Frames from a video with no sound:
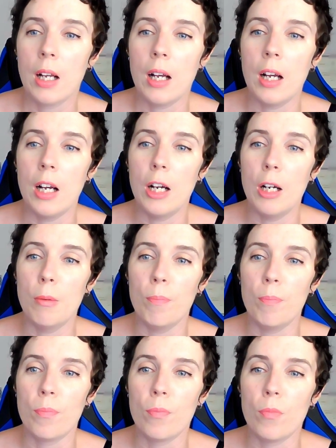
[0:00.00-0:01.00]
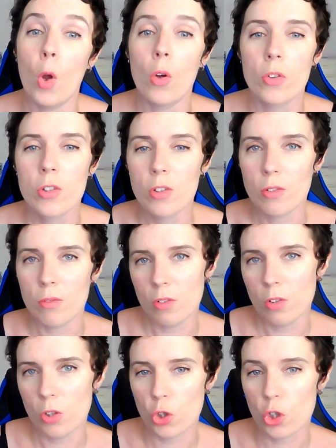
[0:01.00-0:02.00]
Not
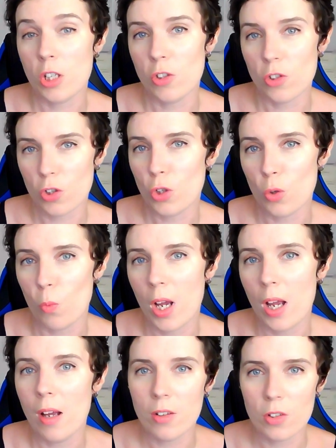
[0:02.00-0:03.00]
the genes that you wear,